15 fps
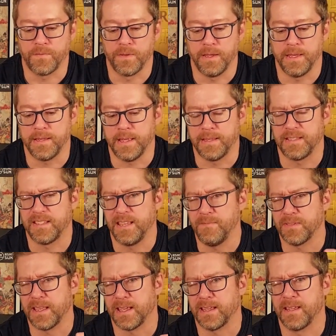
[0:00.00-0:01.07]
it
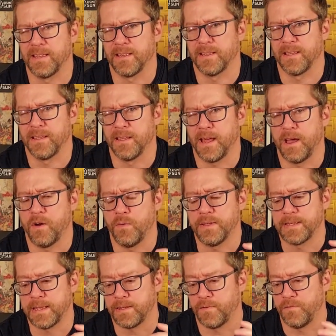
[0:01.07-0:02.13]
seems like I
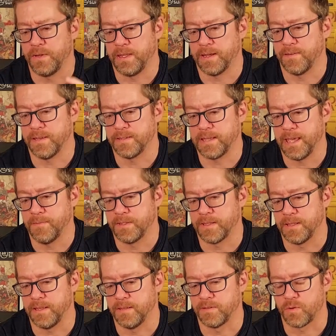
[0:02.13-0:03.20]
always had the feeling of this game
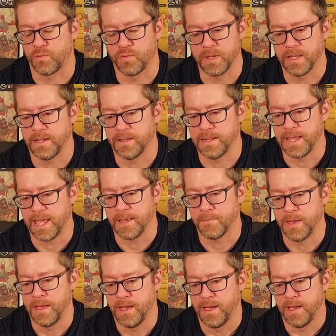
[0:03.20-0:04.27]
is a really good
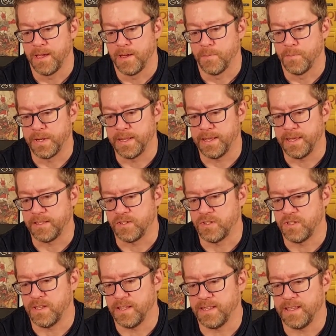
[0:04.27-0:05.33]
game, but
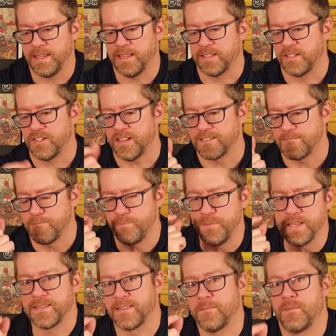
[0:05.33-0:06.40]
it just
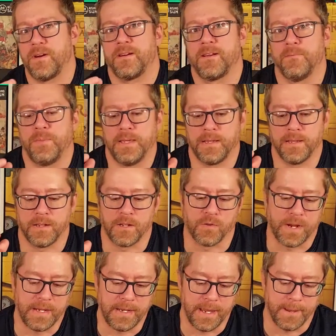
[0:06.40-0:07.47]
missed the mark of being a
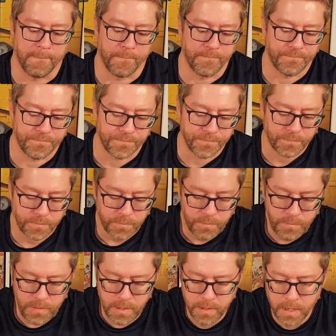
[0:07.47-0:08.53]
great game.
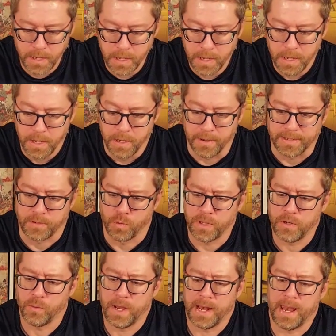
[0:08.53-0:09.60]
Okay, so
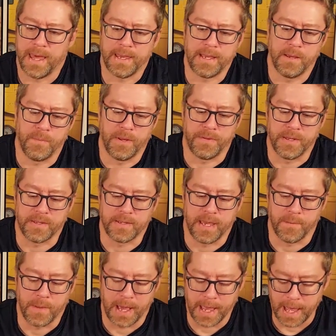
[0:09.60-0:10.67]
what do I like about this
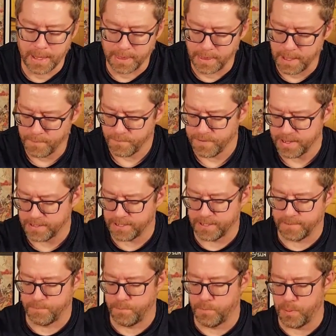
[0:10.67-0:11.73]
game? I love
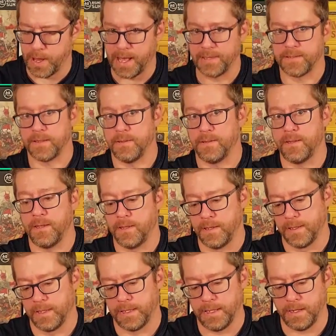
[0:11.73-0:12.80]
this puzzle
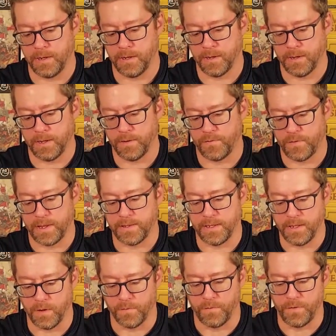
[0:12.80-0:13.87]
here in front,
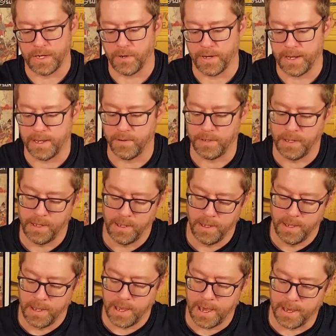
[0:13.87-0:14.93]
figuring out
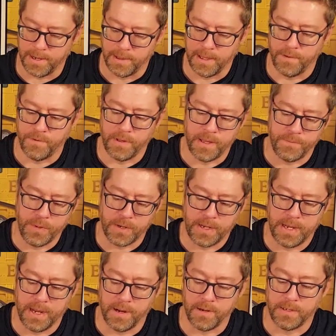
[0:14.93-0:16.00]
how to level up your
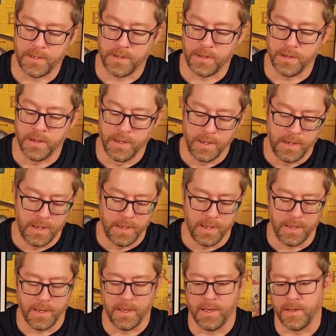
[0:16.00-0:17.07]
character,
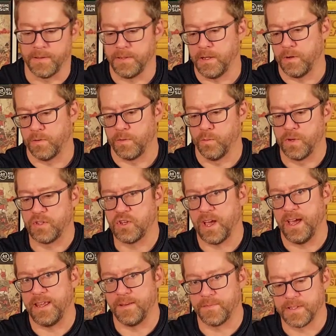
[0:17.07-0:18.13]
which
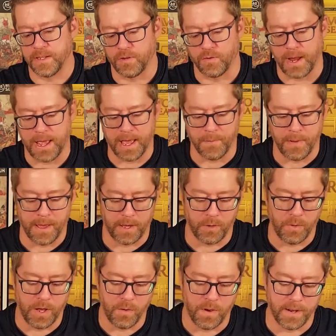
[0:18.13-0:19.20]
items to grab, how
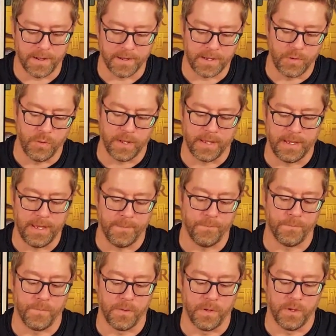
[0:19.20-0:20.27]
do I want to
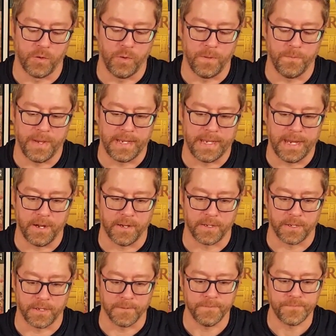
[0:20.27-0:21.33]
equip my
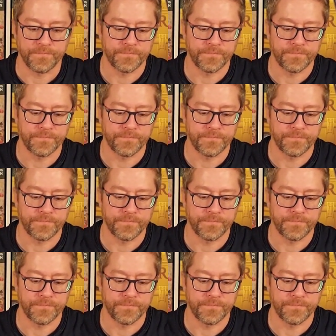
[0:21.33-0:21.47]
character.